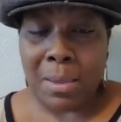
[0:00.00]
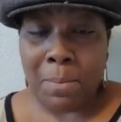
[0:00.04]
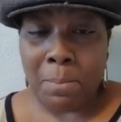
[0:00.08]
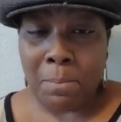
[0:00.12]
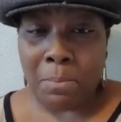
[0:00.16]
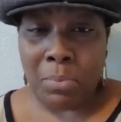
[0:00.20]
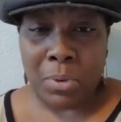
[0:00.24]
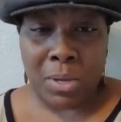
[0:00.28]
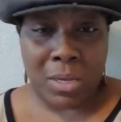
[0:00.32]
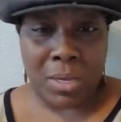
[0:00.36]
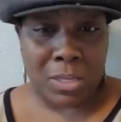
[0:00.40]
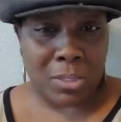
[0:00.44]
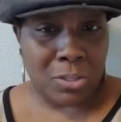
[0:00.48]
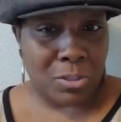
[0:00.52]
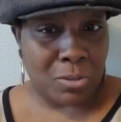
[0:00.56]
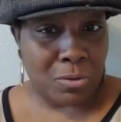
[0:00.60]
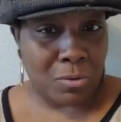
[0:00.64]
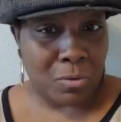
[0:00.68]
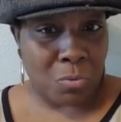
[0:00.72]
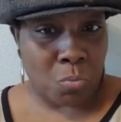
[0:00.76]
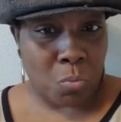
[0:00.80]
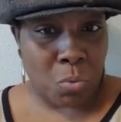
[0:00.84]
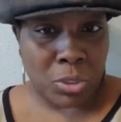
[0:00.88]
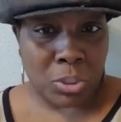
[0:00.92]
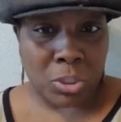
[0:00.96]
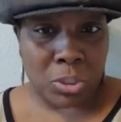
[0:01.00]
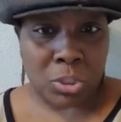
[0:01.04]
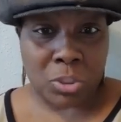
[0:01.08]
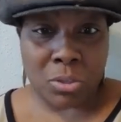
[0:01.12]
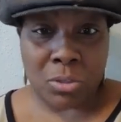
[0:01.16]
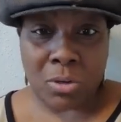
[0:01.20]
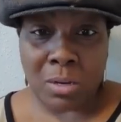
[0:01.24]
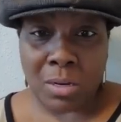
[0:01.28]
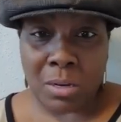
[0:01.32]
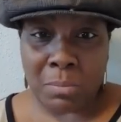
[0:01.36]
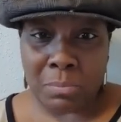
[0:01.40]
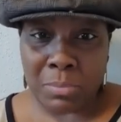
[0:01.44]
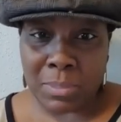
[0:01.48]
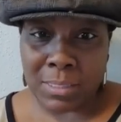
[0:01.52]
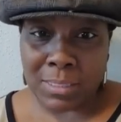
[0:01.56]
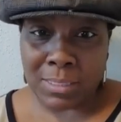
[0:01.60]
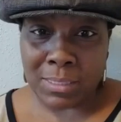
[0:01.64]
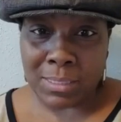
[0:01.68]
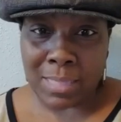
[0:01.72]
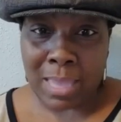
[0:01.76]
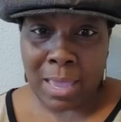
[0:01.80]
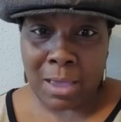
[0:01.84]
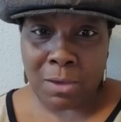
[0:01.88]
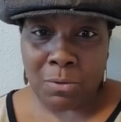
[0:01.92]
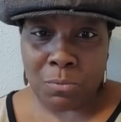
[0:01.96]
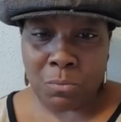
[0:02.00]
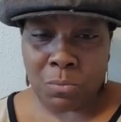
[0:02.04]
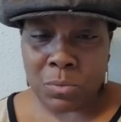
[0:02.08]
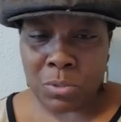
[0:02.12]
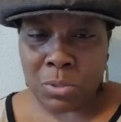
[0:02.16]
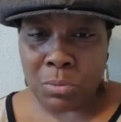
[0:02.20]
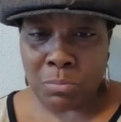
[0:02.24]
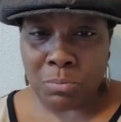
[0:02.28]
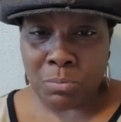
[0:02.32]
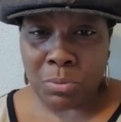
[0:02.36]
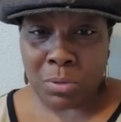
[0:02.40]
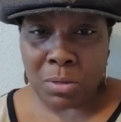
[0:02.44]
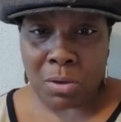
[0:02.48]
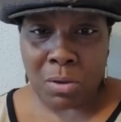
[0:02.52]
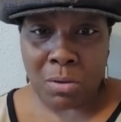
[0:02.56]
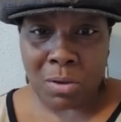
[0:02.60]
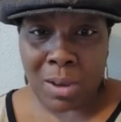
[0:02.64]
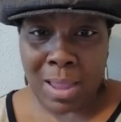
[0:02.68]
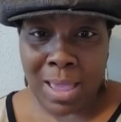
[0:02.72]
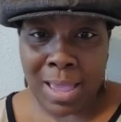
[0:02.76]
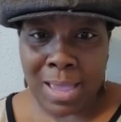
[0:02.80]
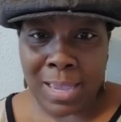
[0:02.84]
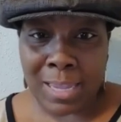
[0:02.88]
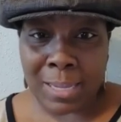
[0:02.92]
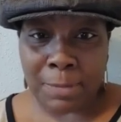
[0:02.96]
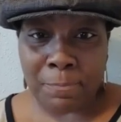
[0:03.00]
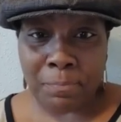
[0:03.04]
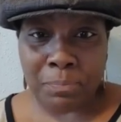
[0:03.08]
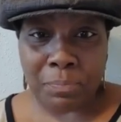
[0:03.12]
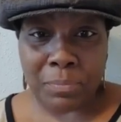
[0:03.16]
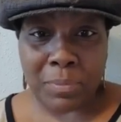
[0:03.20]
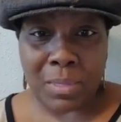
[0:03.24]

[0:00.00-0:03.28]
But what you're going to miss out when you book online,